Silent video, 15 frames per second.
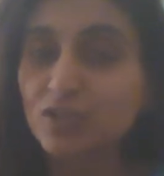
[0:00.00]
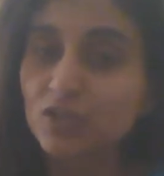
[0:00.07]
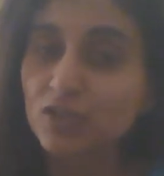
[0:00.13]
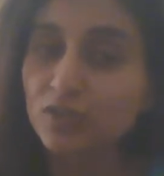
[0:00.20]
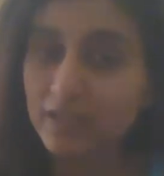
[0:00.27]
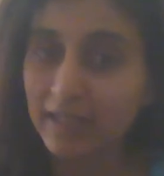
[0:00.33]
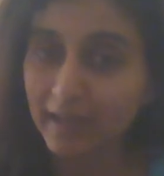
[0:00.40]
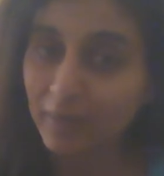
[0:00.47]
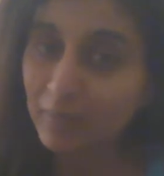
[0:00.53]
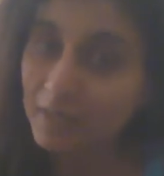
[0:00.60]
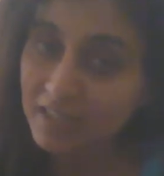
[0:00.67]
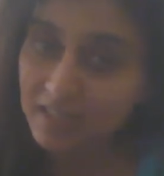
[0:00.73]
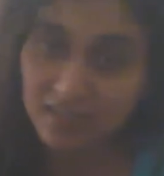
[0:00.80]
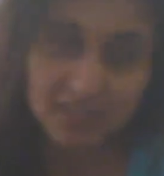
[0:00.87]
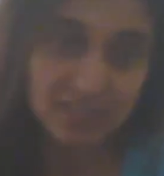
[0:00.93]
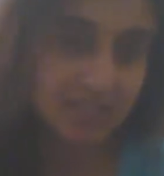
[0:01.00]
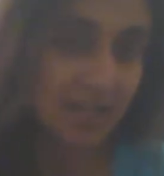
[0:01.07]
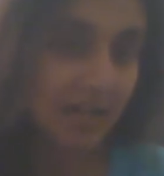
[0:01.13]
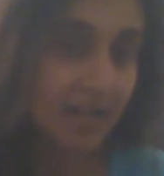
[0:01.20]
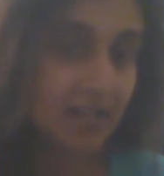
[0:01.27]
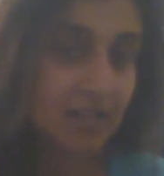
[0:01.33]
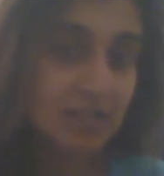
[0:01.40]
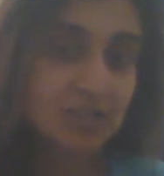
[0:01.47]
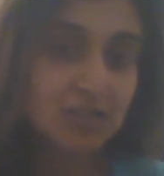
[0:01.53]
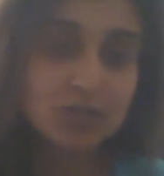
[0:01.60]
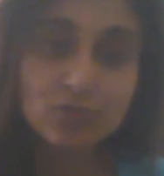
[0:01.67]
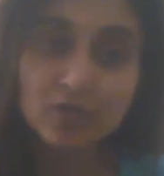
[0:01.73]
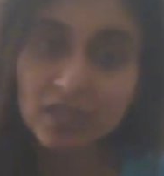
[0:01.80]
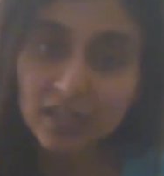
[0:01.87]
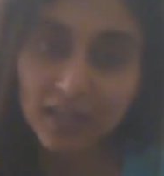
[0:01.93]
you use like misunderstandings,
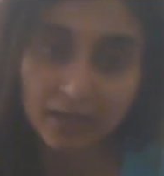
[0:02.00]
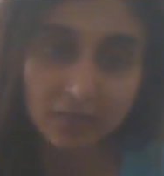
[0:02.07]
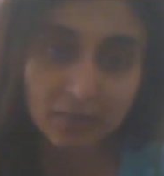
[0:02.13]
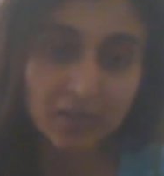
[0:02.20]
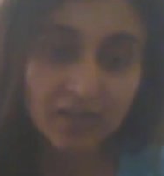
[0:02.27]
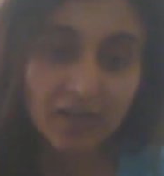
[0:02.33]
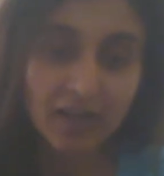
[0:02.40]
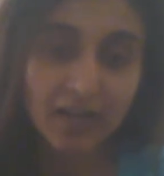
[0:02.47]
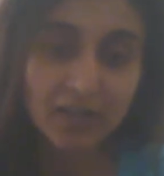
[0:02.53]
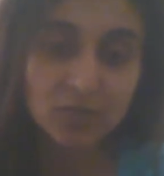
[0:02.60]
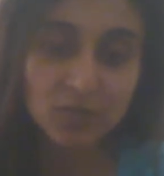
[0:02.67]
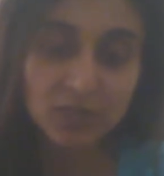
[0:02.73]
you didn't get me right.